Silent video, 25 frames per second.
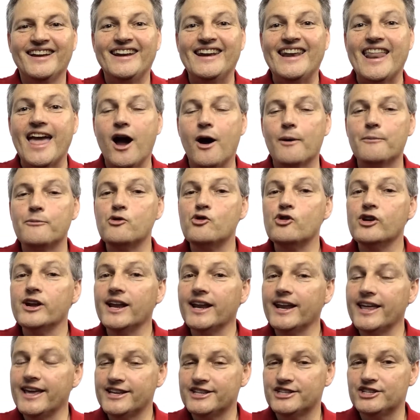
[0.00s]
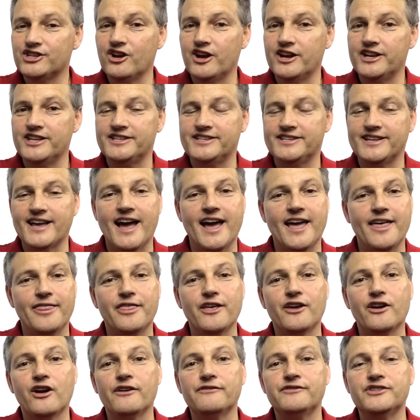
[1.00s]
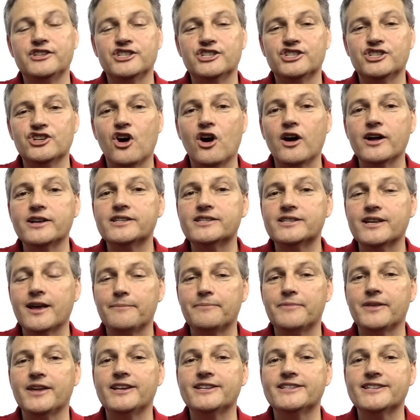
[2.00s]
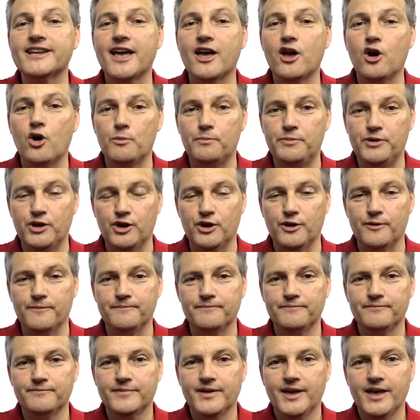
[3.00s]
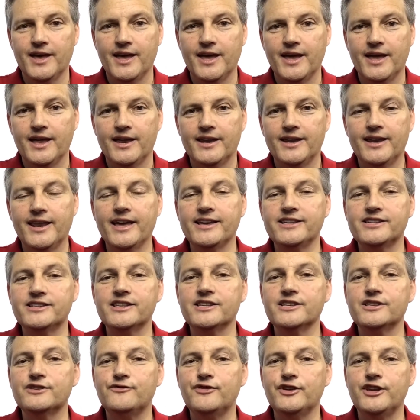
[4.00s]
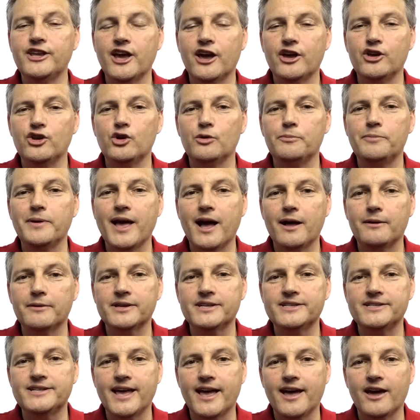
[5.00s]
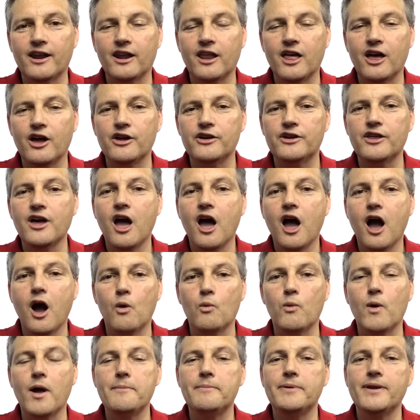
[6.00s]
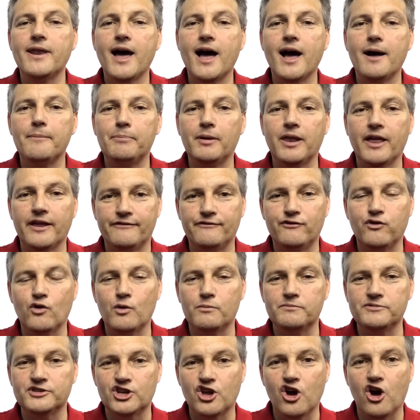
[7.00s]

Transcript: Now, I'm really excited to say that I've designed something to help you. Next to this video, you'll be able to download a webinar platforms